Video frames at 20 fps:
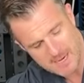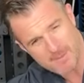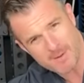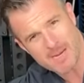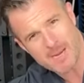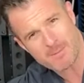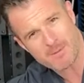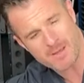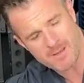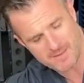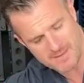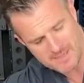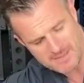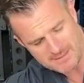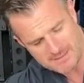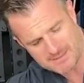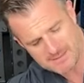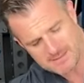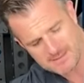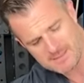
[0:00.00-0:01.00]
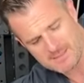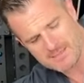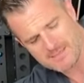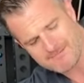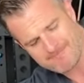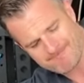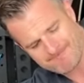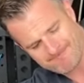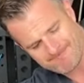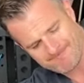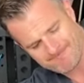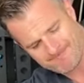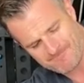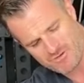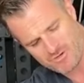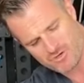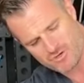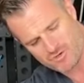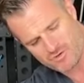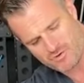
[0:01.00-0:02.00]
coming up like this,
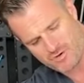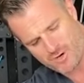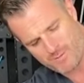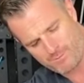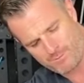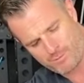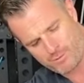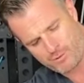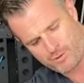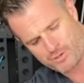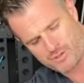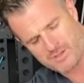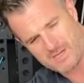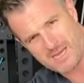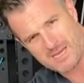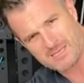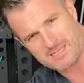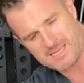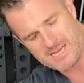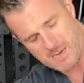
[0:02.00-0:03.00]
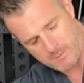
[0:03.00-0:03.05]
you try and push that